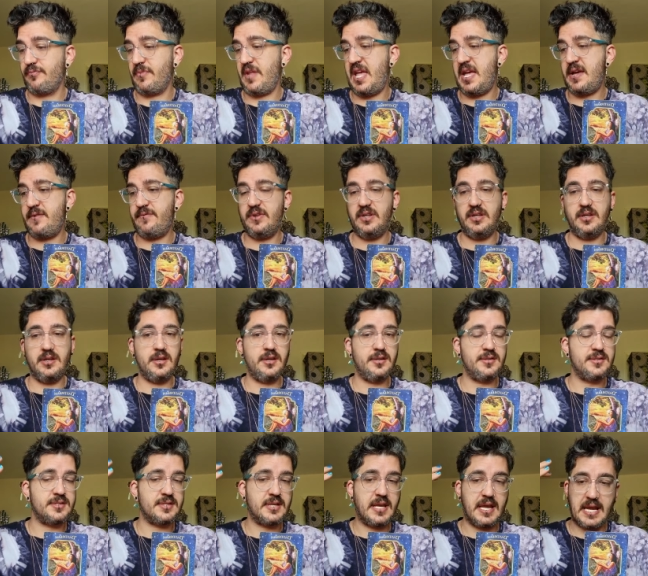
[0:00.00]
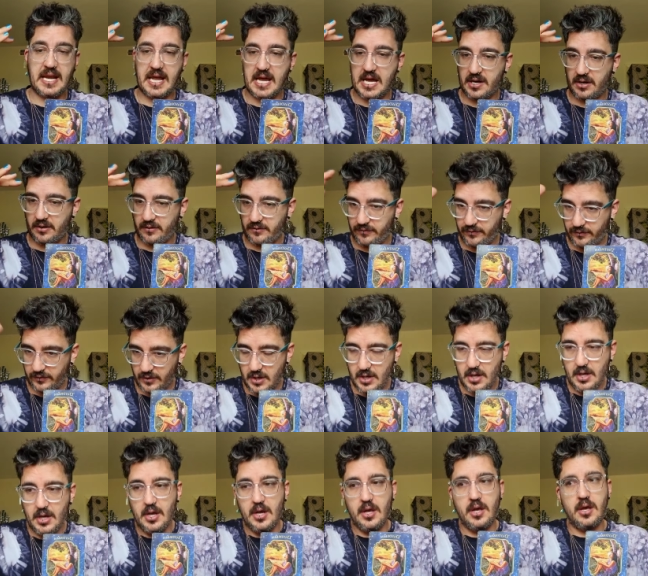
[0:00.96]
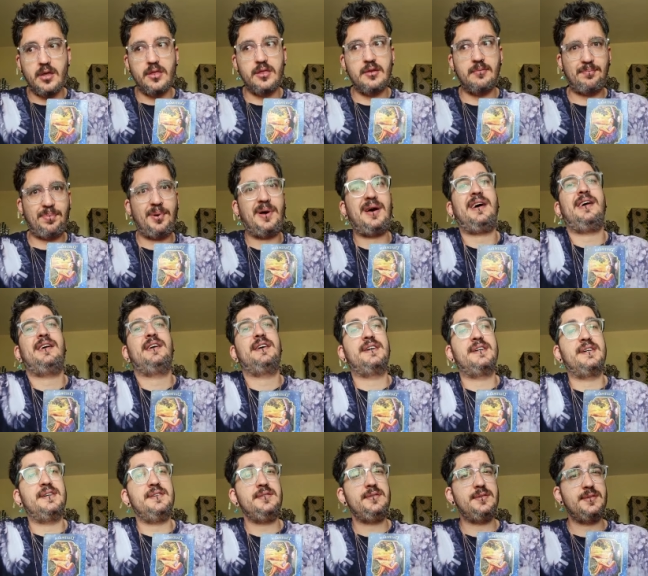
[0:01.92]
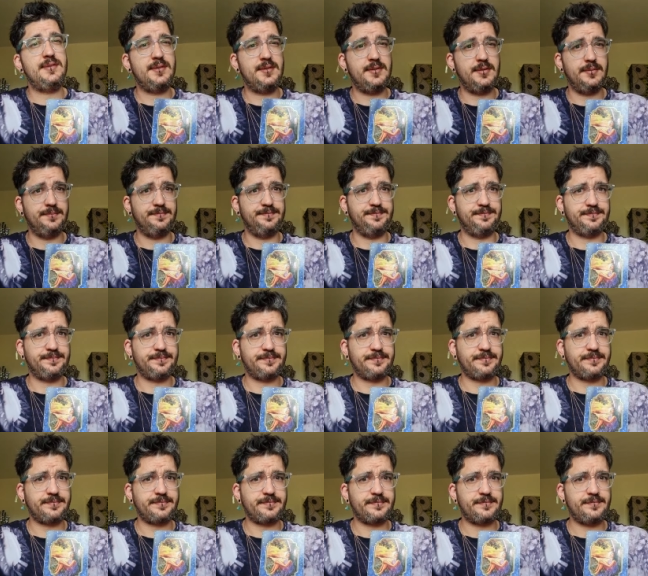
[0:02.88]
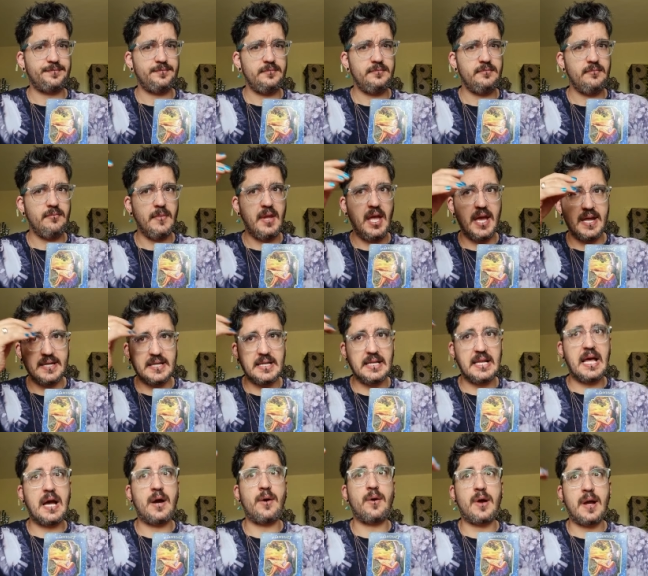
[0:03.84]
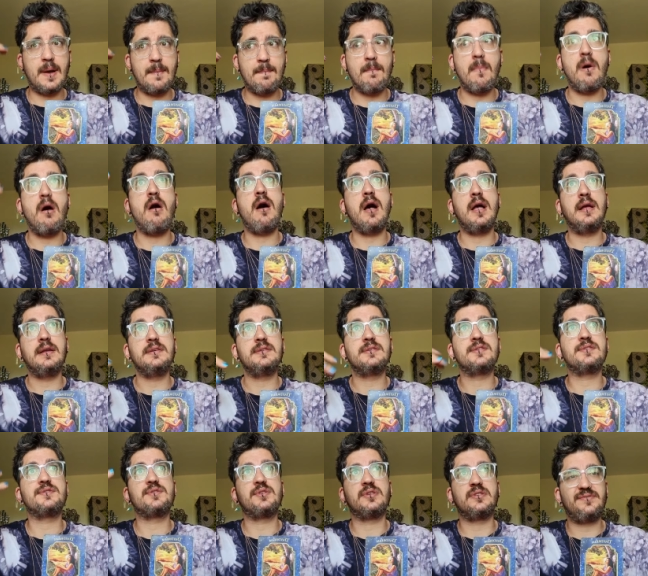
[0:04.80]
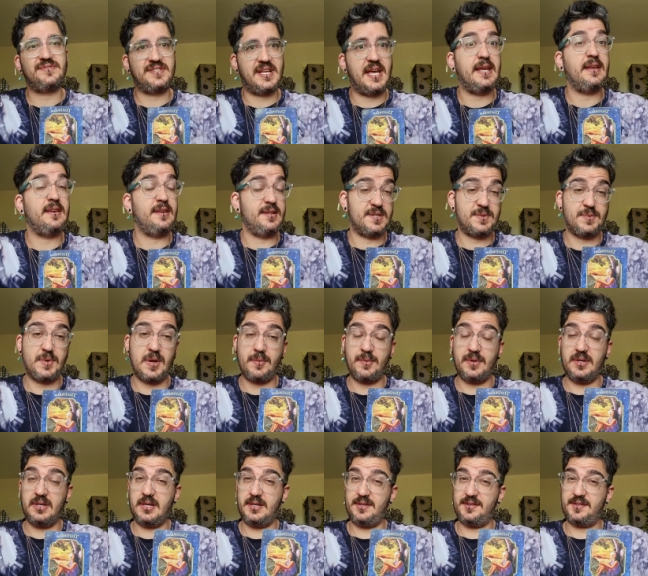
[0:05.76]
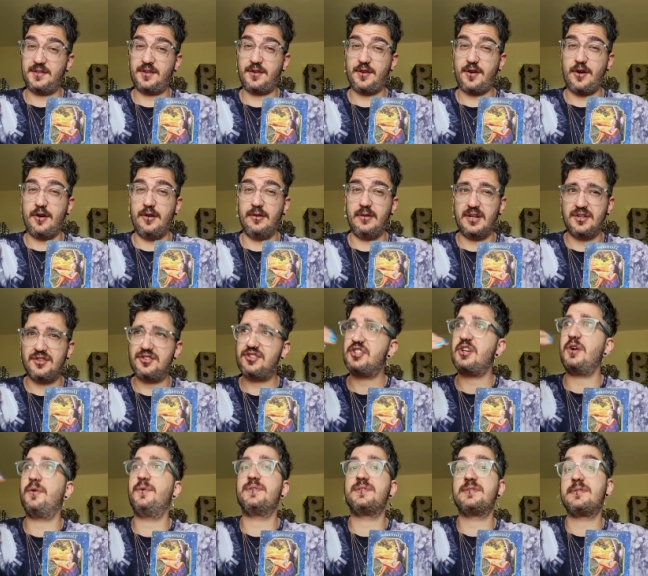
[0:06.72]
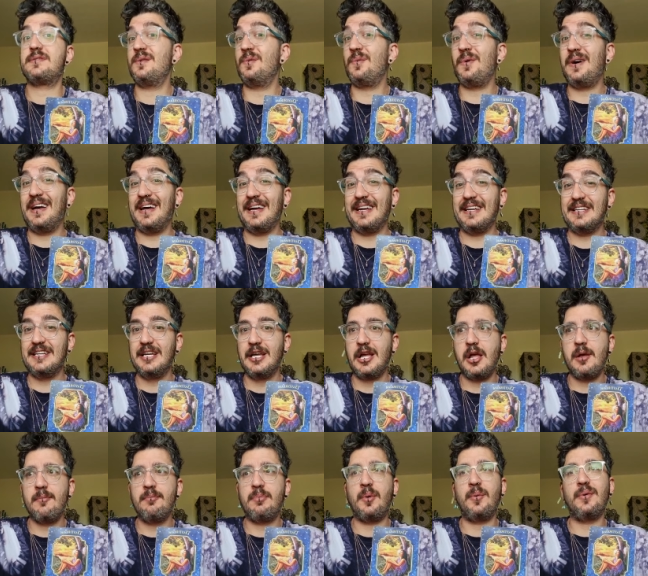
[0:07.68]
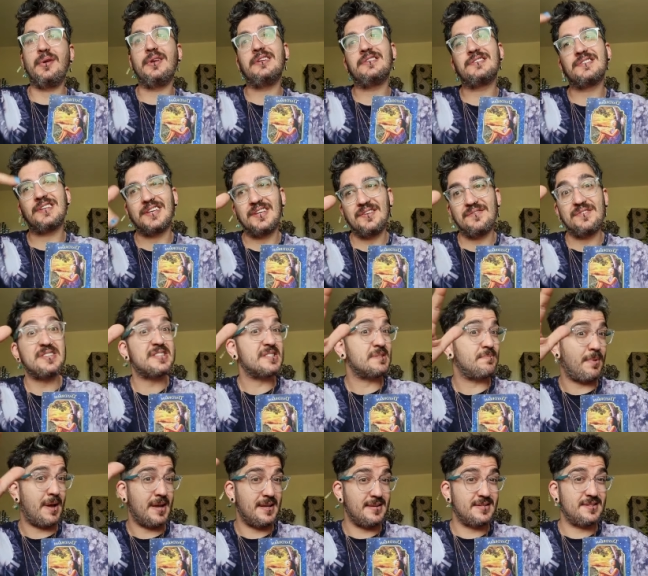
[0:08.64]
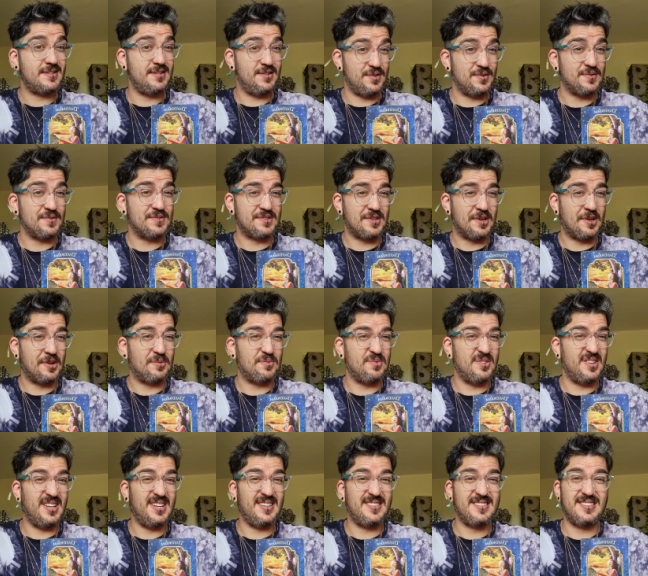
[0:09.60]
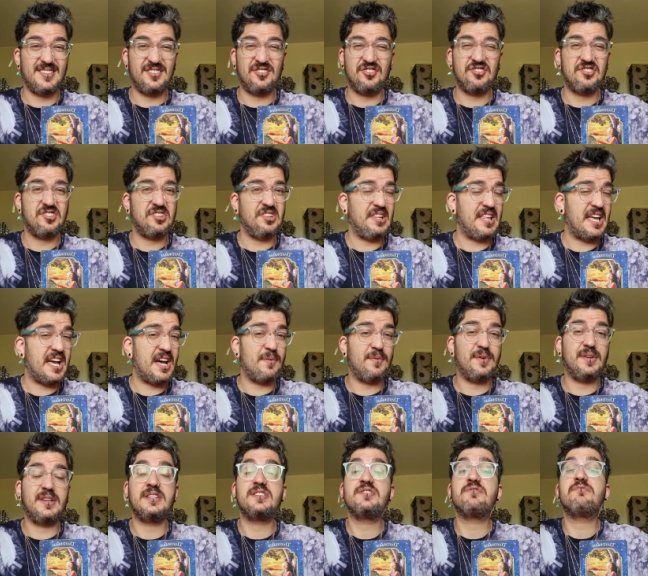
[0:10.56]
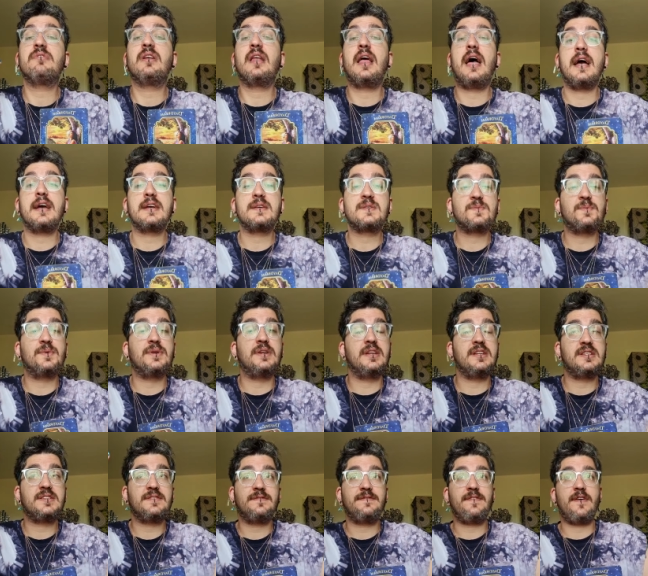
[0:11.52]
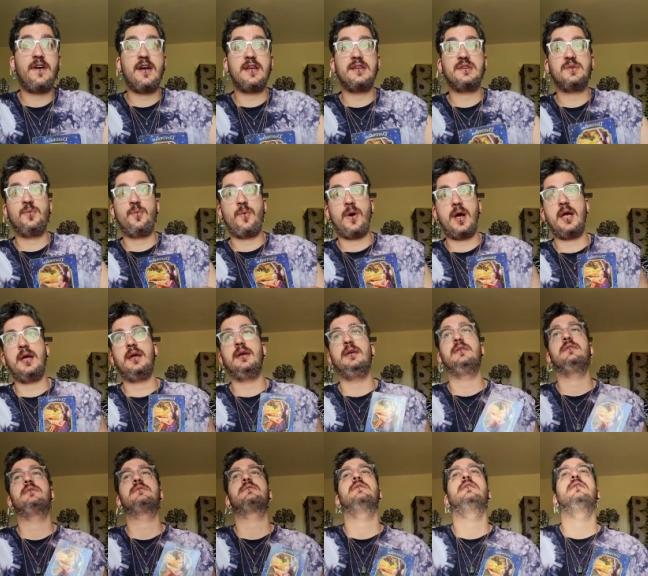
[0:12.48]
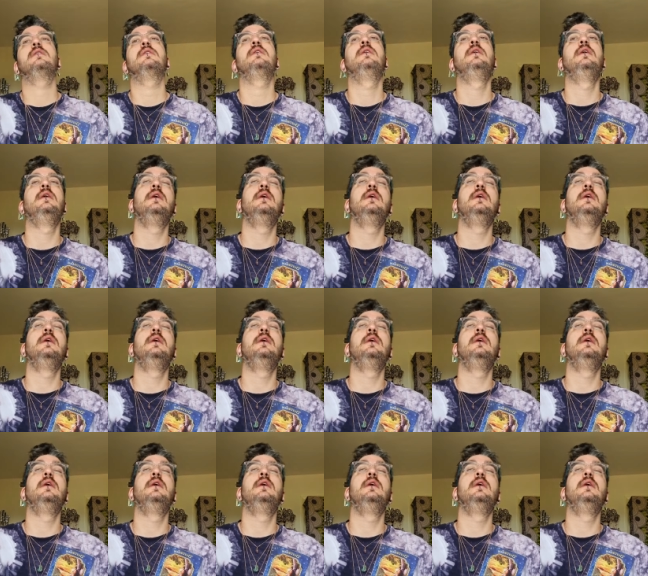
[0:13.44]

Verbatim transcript: heaviness, get out of the past, and allow our mind to sort of take us where we need to go and show us the way. But we need to give it space to do so. We need to chill out, we need to relax, we need to find a way to.